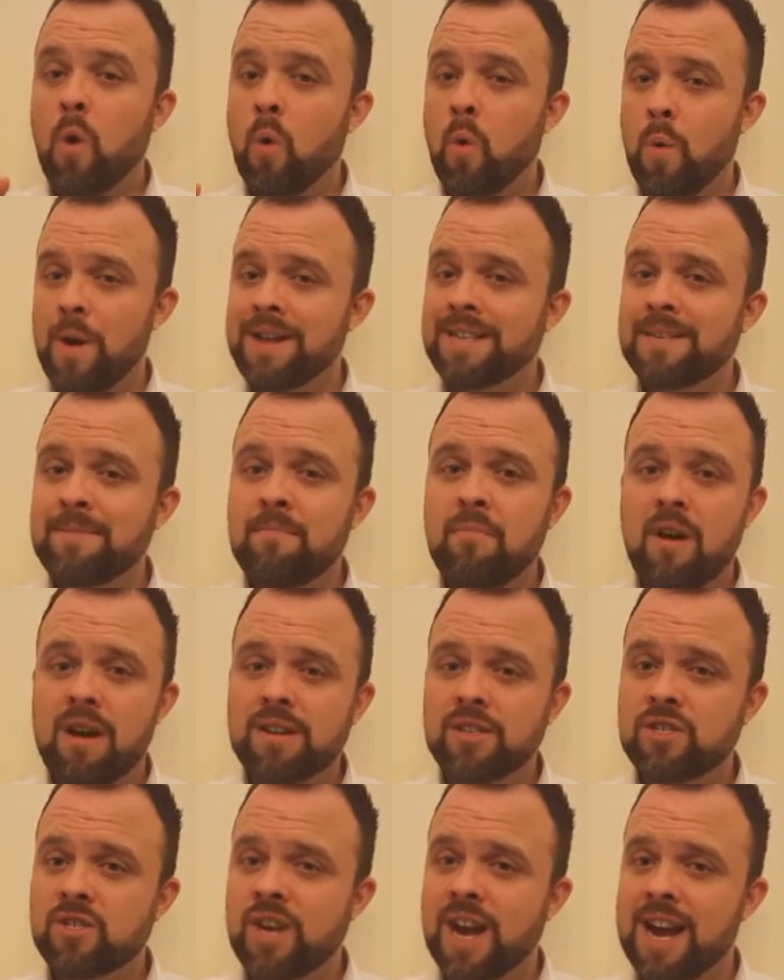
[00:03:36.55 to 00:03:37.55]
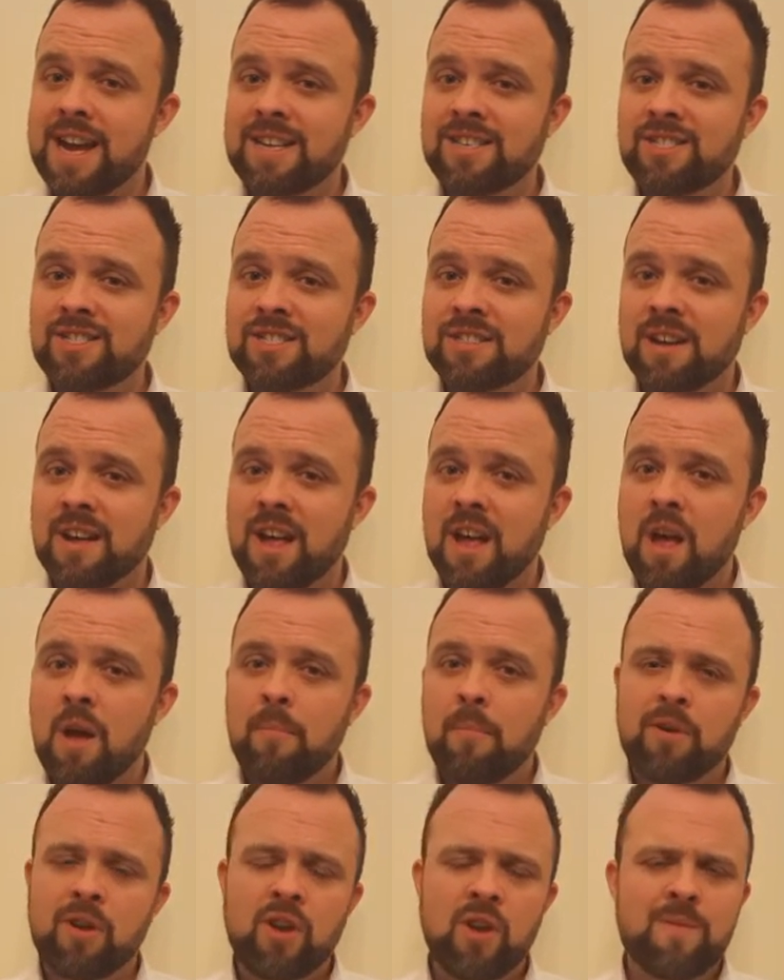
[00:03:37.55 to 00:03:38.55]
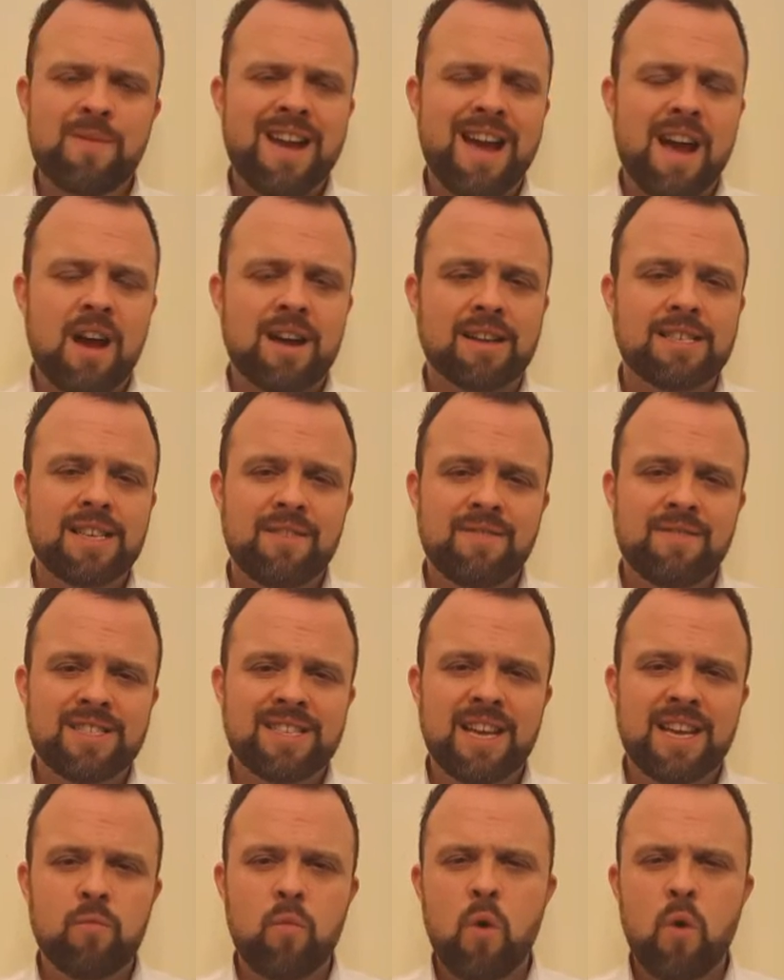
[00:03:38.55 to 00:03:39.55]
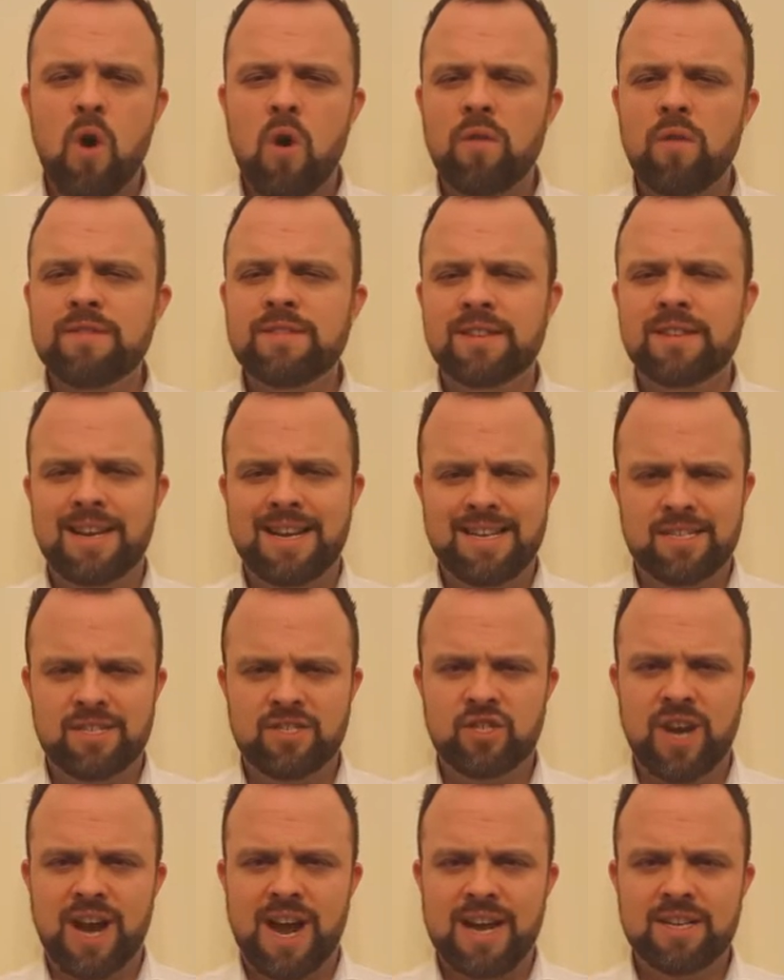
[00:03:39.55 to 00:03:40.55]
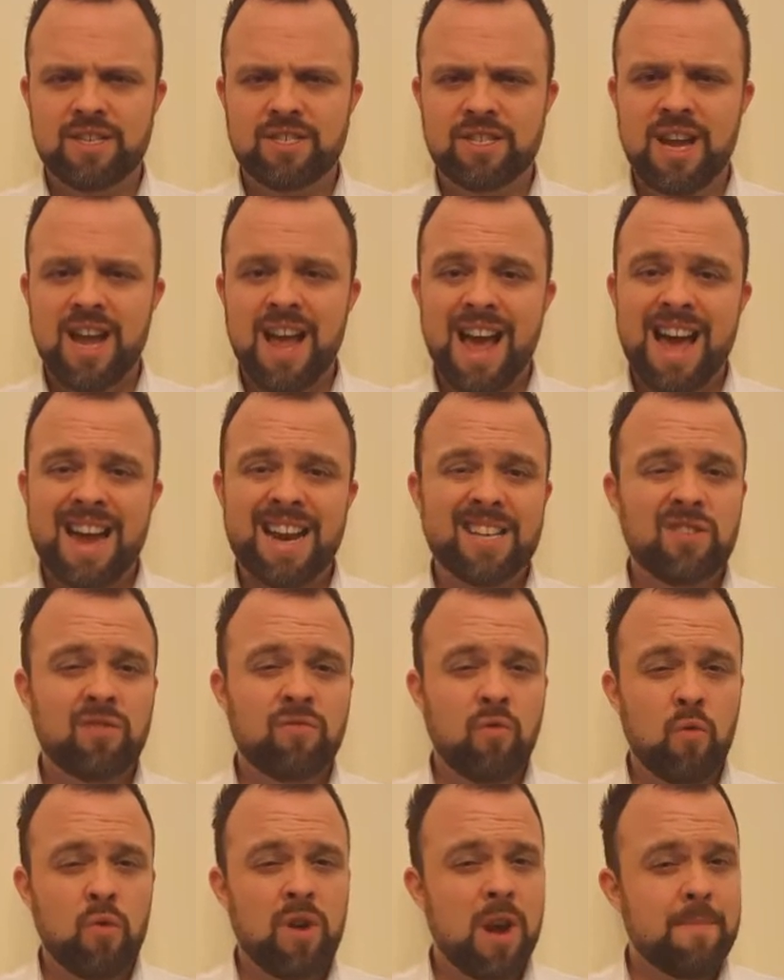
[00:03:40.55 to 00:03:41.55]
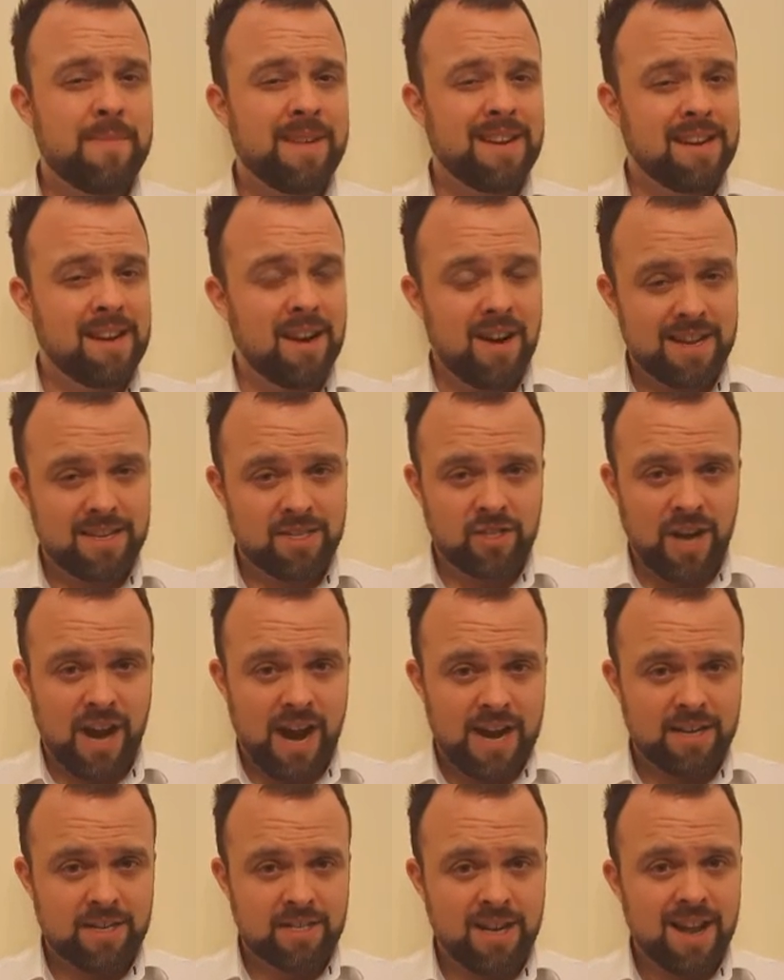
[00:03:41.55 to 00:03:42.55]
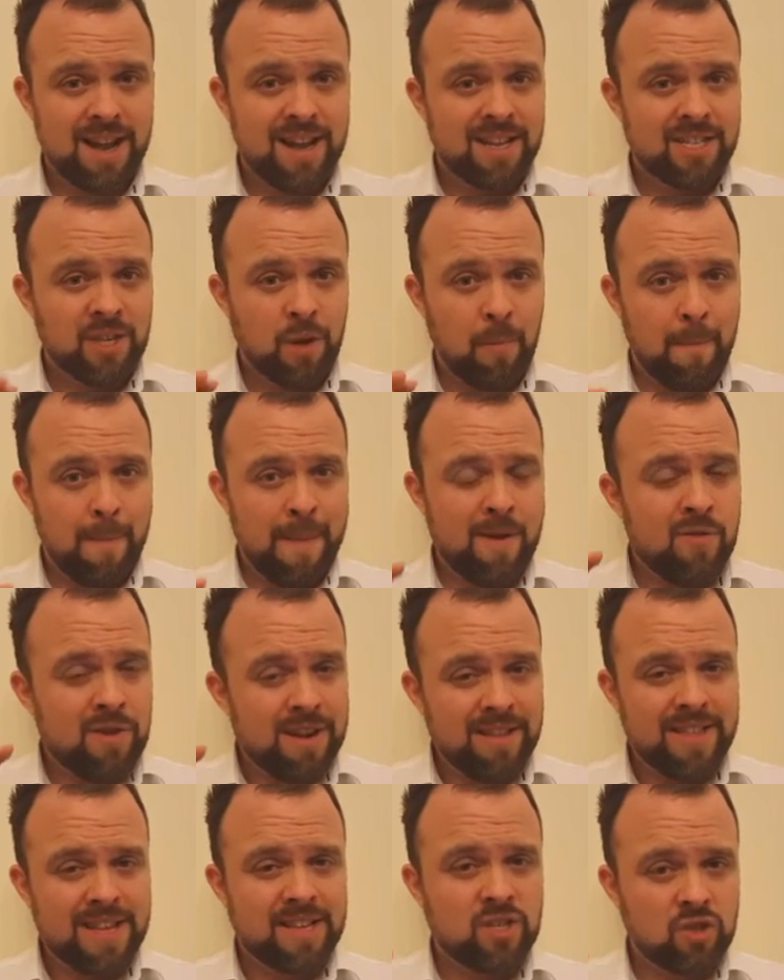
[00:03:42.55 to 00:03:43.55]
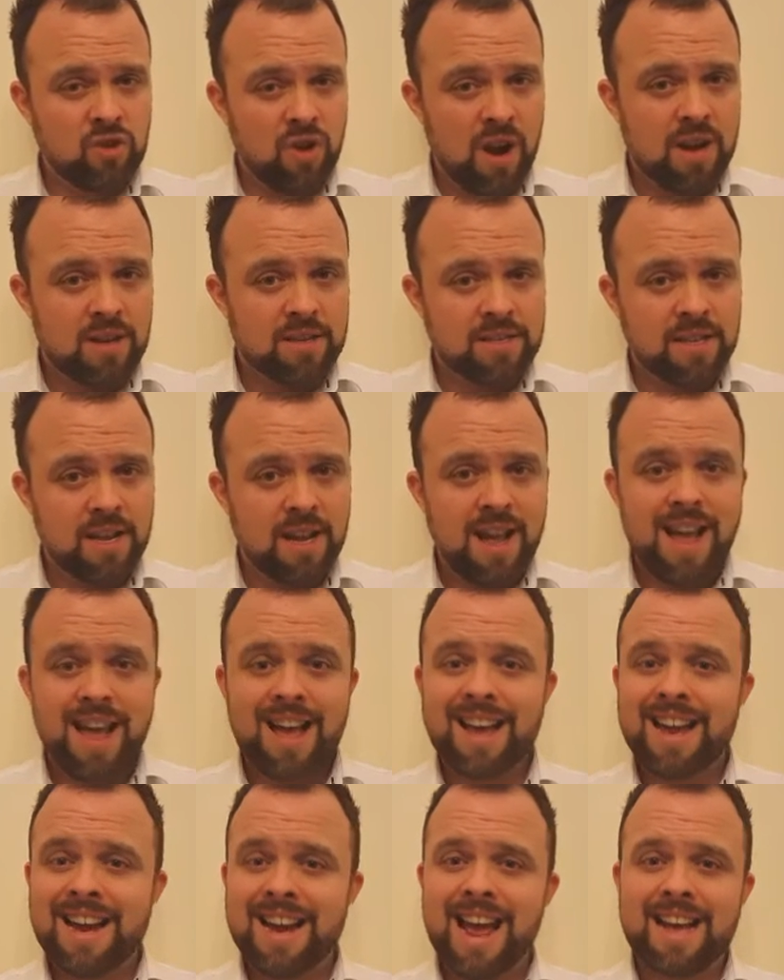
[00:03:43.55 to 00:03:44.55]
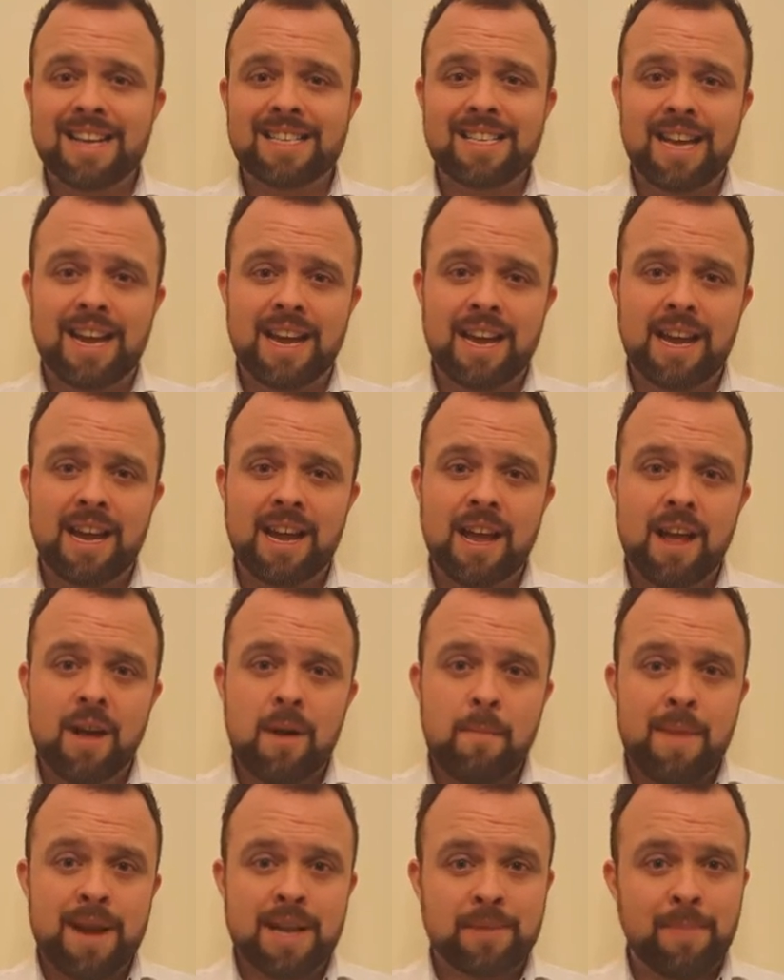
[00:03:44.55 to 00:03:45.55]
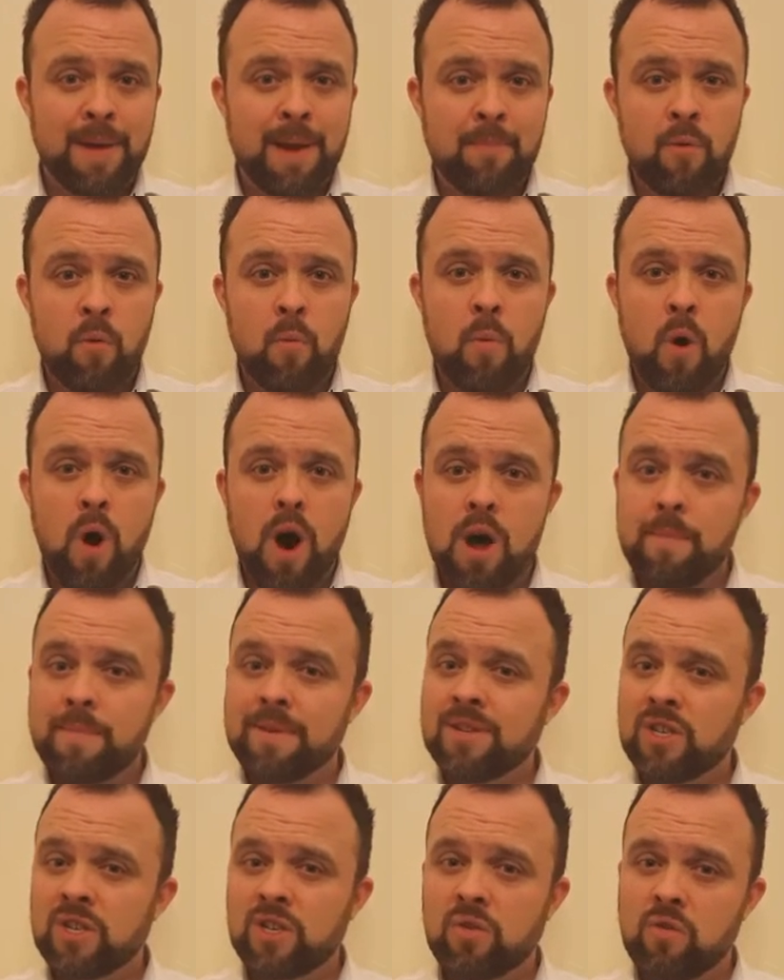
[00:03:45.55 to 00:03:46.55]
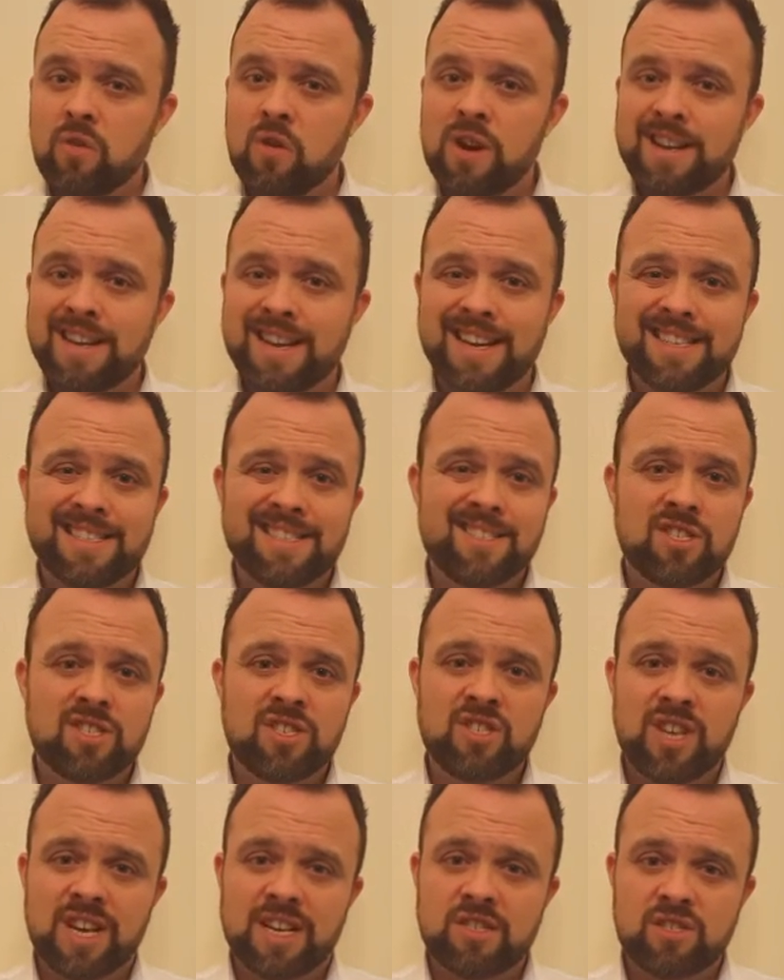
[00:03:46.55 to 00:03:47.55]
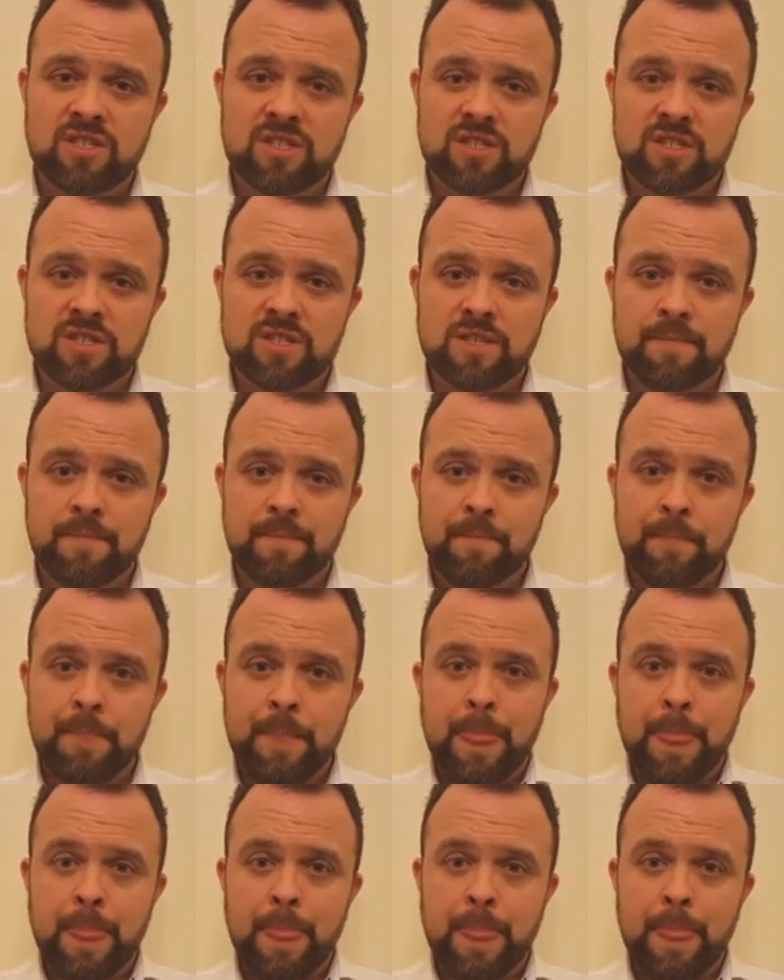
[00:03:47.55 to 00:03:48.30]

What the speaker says: Always embrace change. Procurement activity will often lead to change, and as a rule, nobody likes change. So building this trust and connecting makes people more open to your ideas and suggestions.